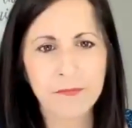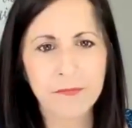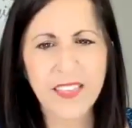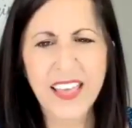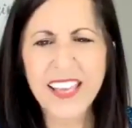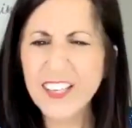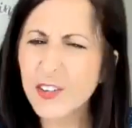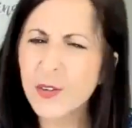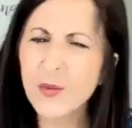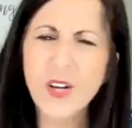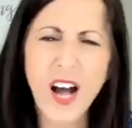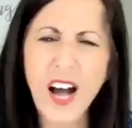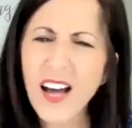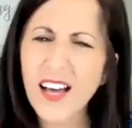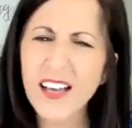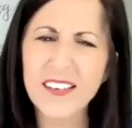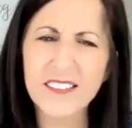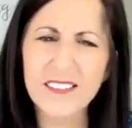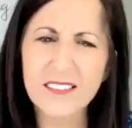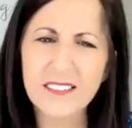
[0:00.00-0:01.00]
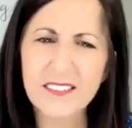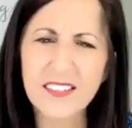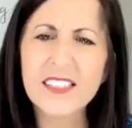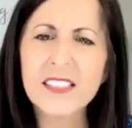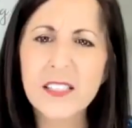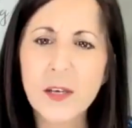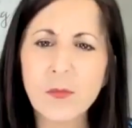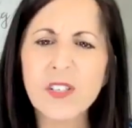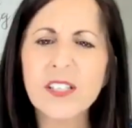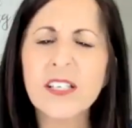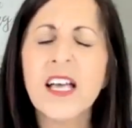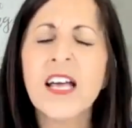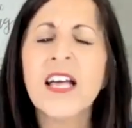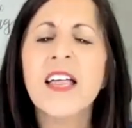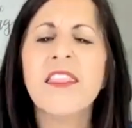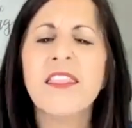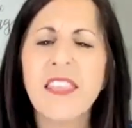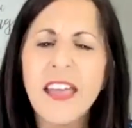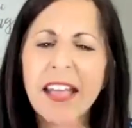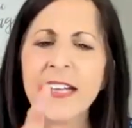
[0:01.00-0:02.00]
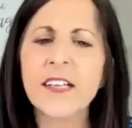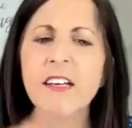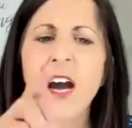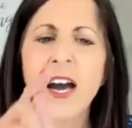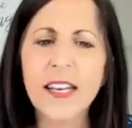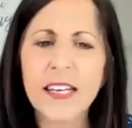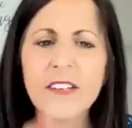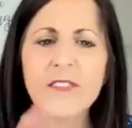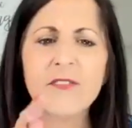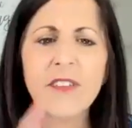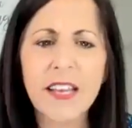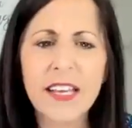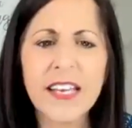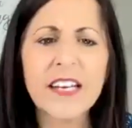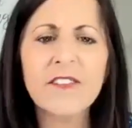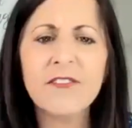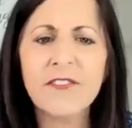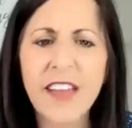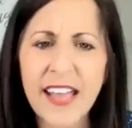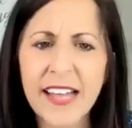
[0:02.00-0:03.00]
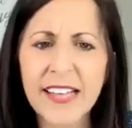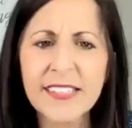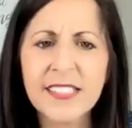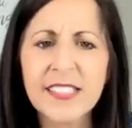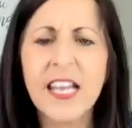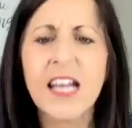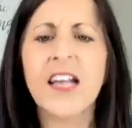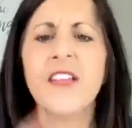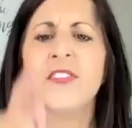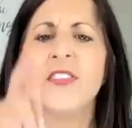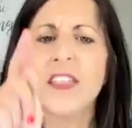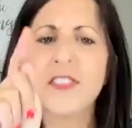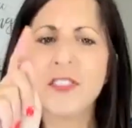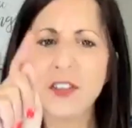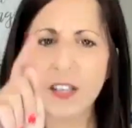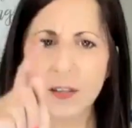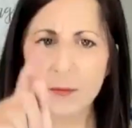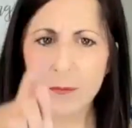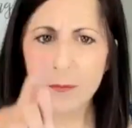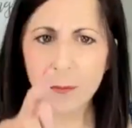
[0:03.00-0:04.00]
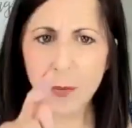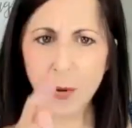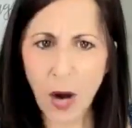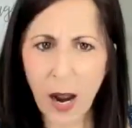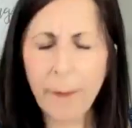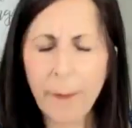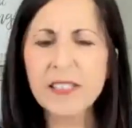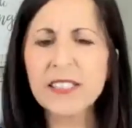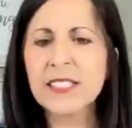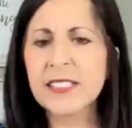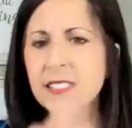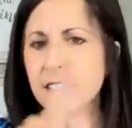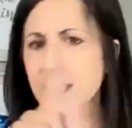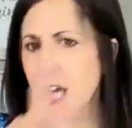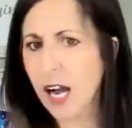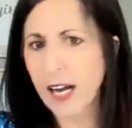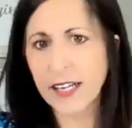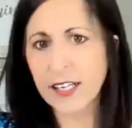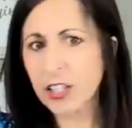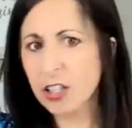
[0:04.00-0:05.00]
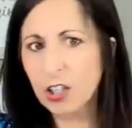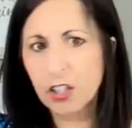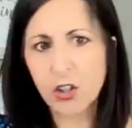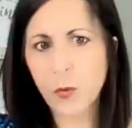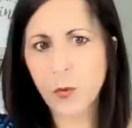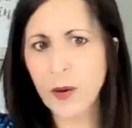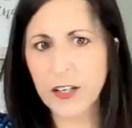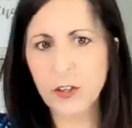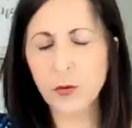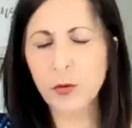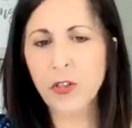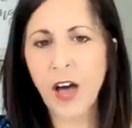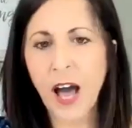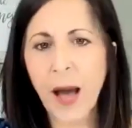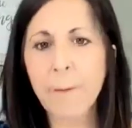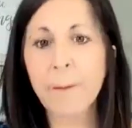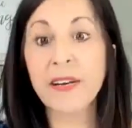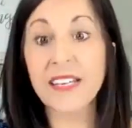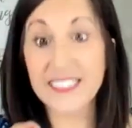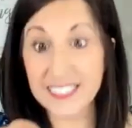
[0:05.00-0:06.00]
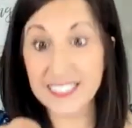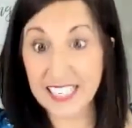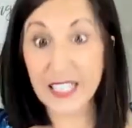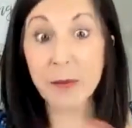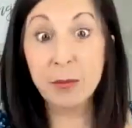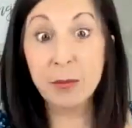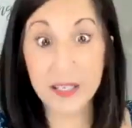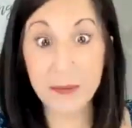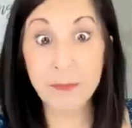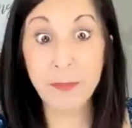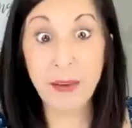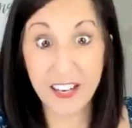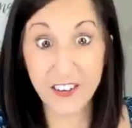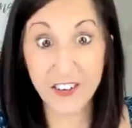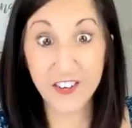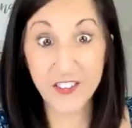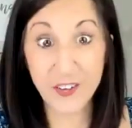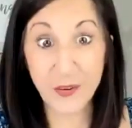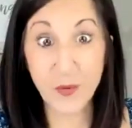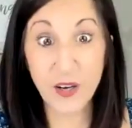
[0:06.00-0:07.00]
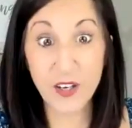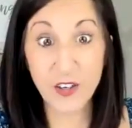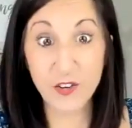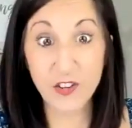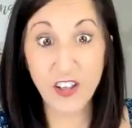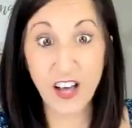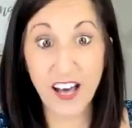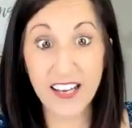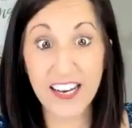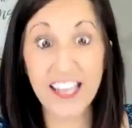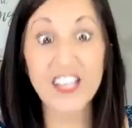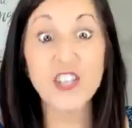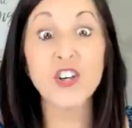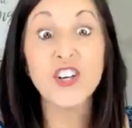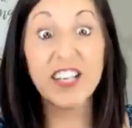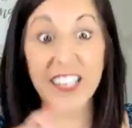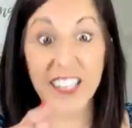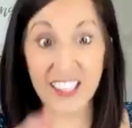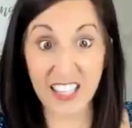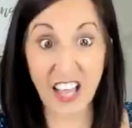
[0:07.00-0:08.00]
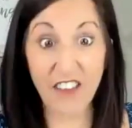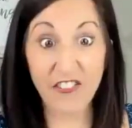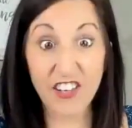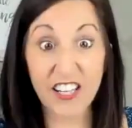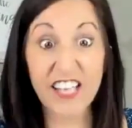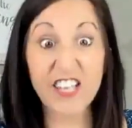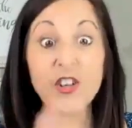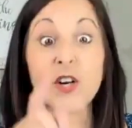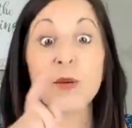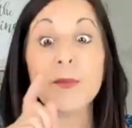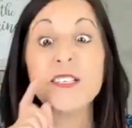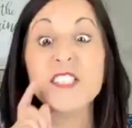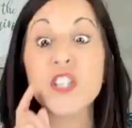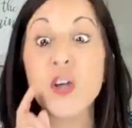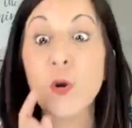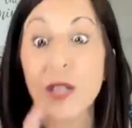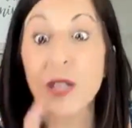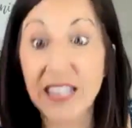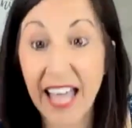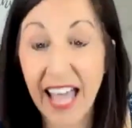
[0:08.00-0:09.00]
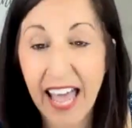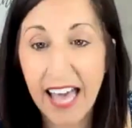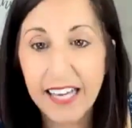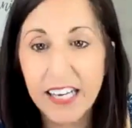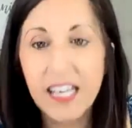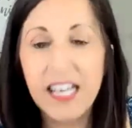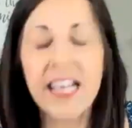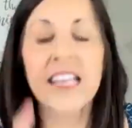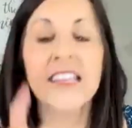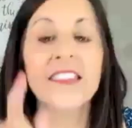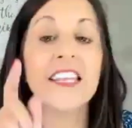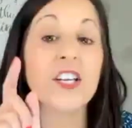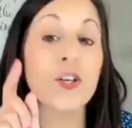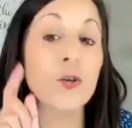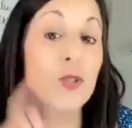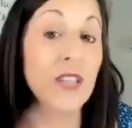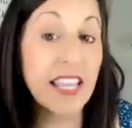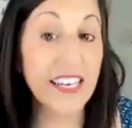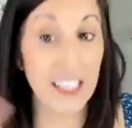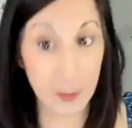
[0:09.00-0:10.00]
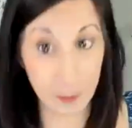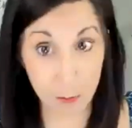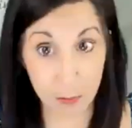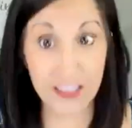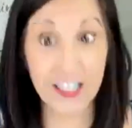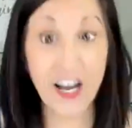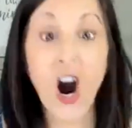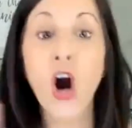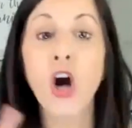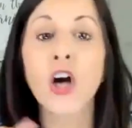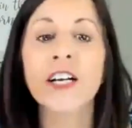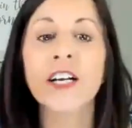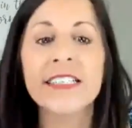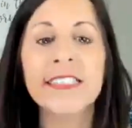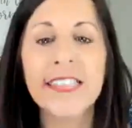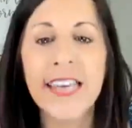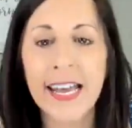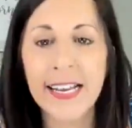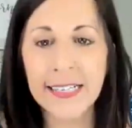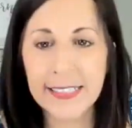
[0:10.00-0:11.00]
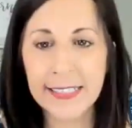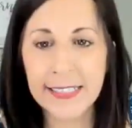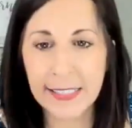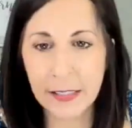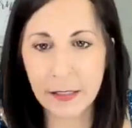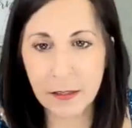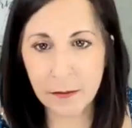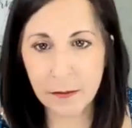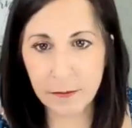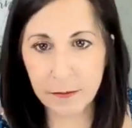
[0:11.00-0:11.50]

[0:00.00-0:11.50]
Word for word: Thank you, God, can someone thank God in, in advance that the promise is not going to look the way you thought, but it's going to be better than what you thought, and you're going to love it, and you're going to be so glad that you let Him be the architect